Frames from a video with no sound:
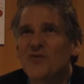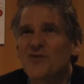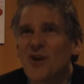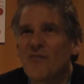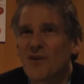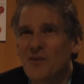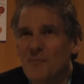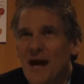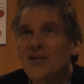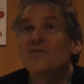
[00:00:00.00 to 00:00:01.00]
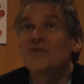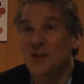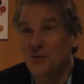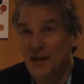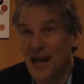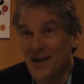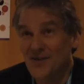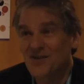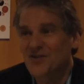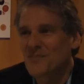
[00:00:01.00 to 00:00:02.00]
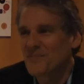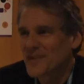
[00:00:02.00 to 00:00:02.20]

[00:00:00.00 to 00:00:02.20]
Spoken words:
itself on the backs of its outcasts.